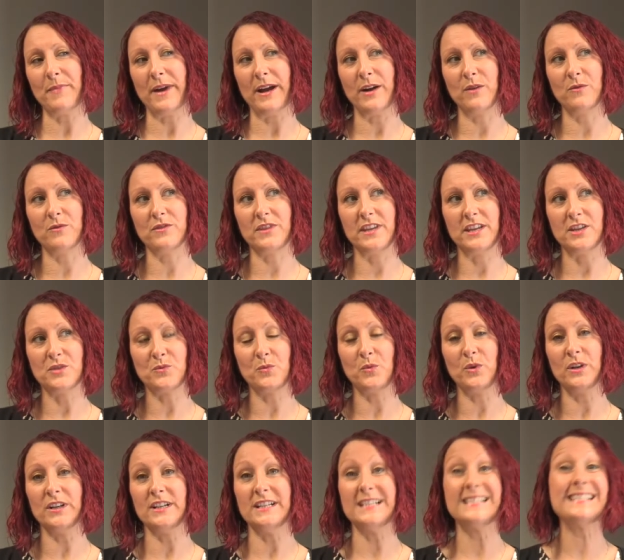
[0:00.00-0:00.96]
about these
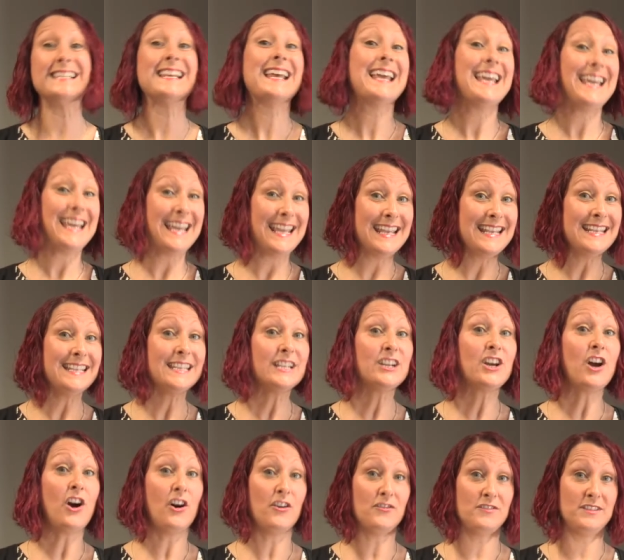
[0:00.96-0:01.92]
words in
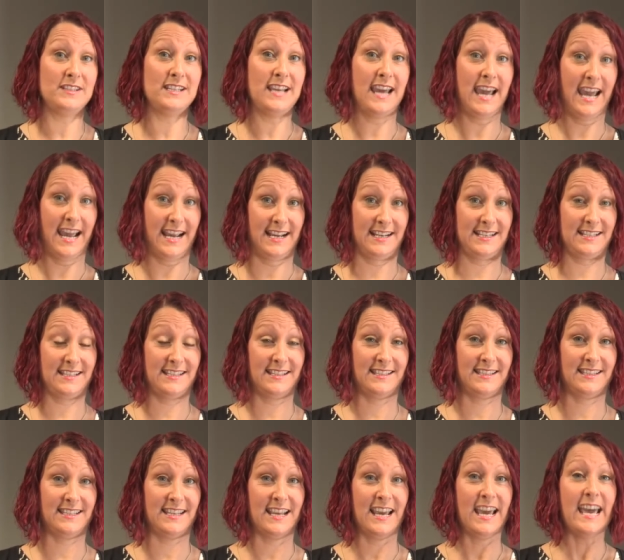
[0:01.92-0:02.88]

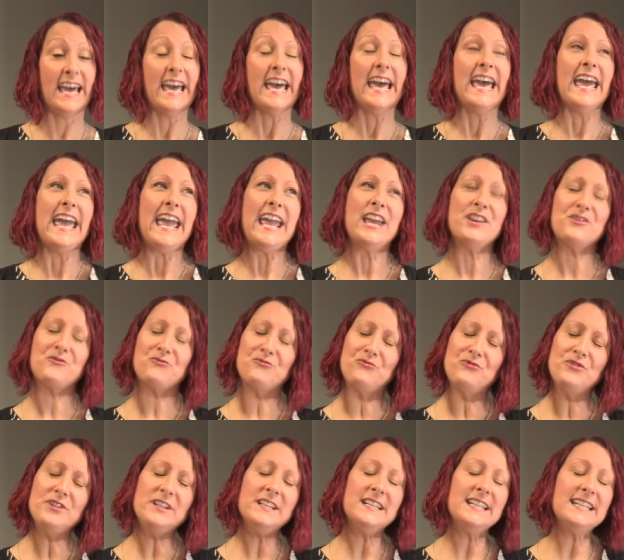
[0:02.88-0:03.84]
context. It's
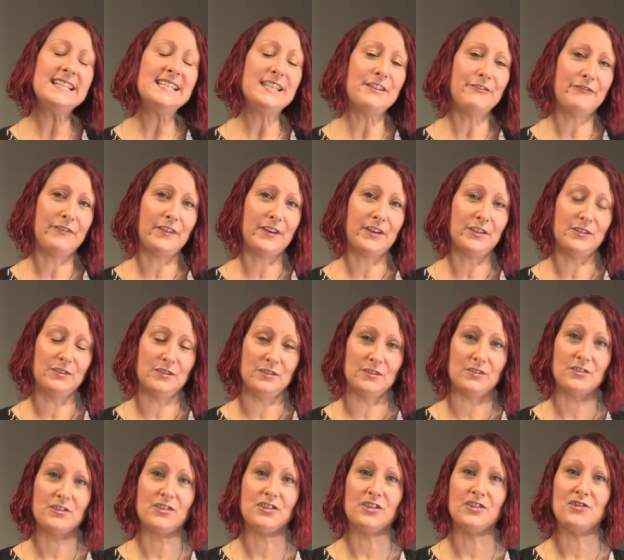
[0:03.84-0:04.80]
really
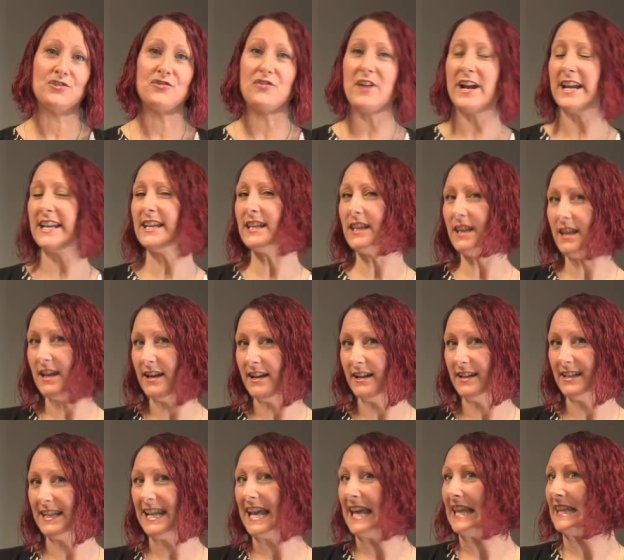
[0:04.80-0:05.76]
difficult to try and
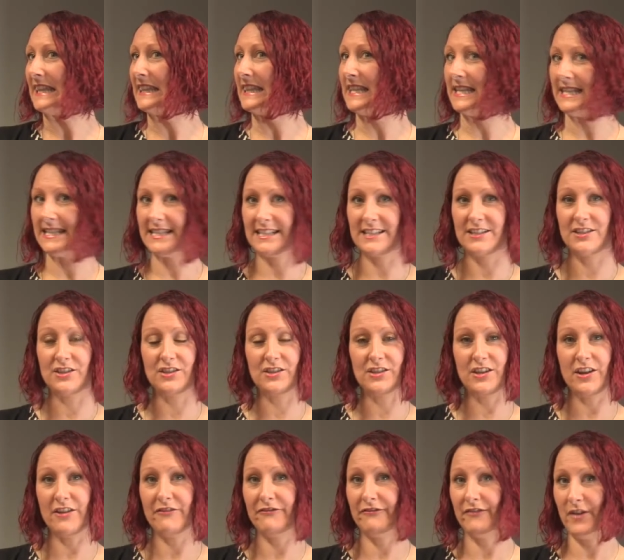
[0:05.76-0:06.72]
learn
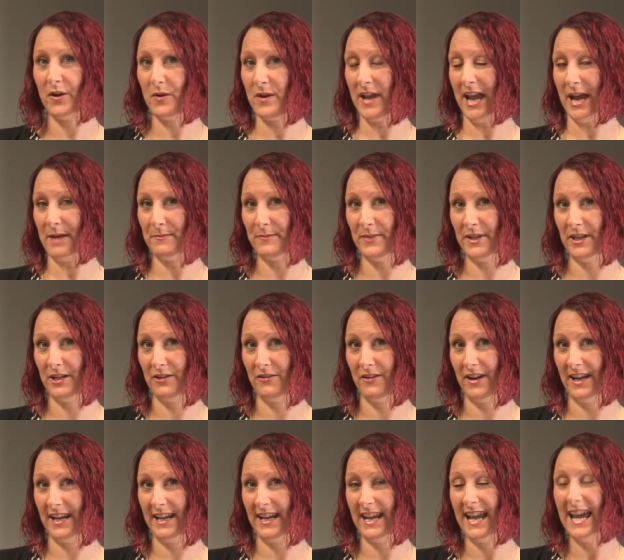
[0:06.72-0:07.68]
lists of
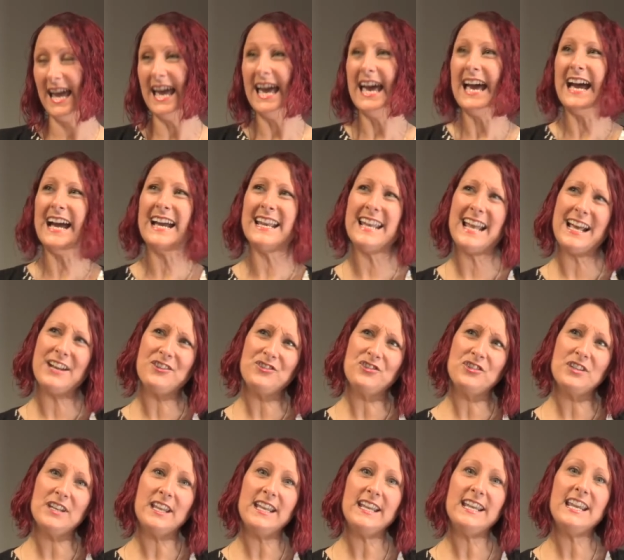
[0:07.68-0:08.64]
vocabulary. And
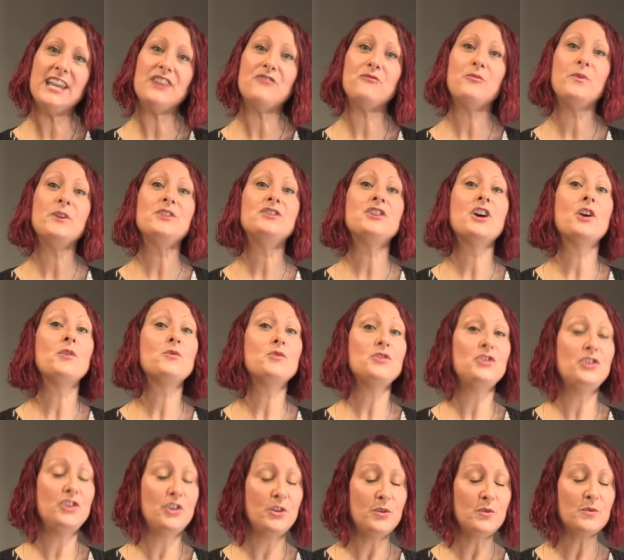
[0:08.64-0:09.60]
actually, if we don't
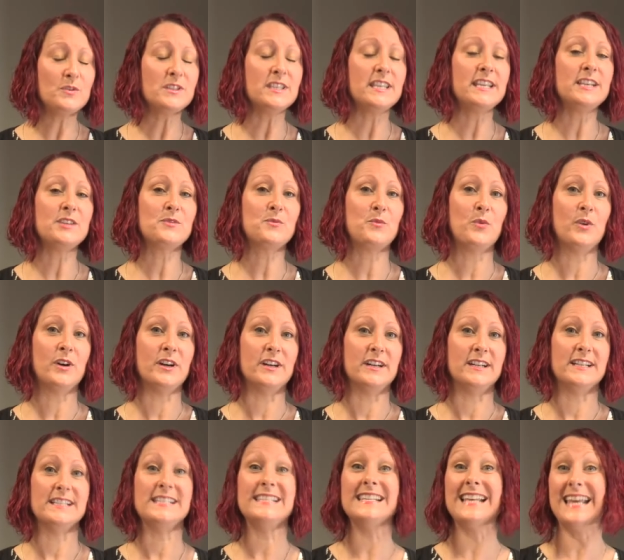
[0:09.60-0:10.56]
use these
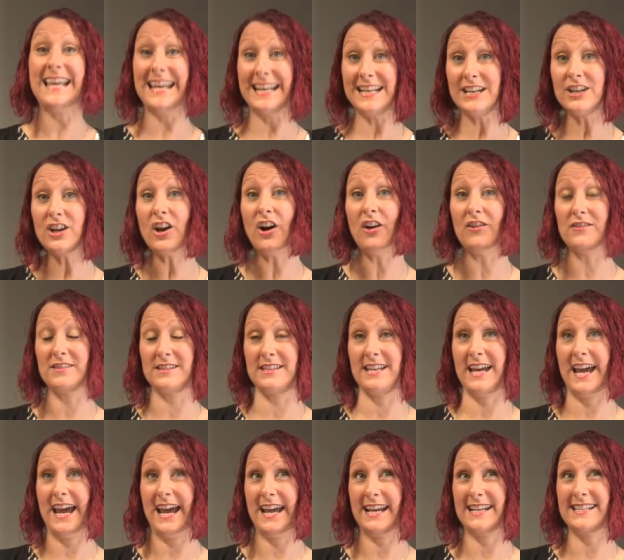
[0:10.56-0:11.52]
words in
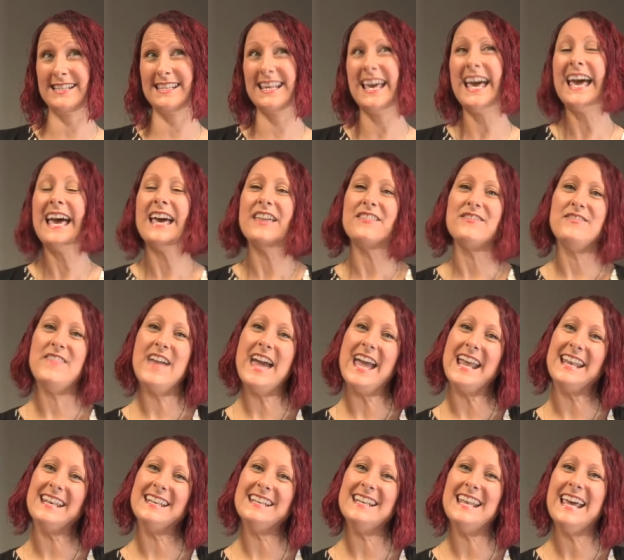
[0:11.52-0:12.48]
context,
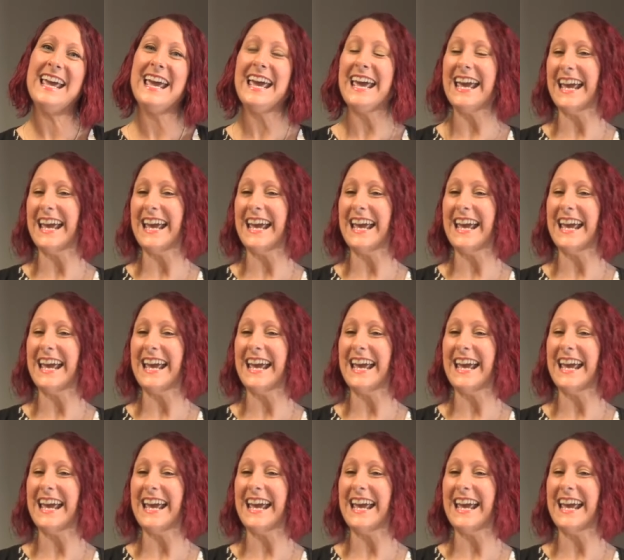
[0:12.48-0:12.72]
then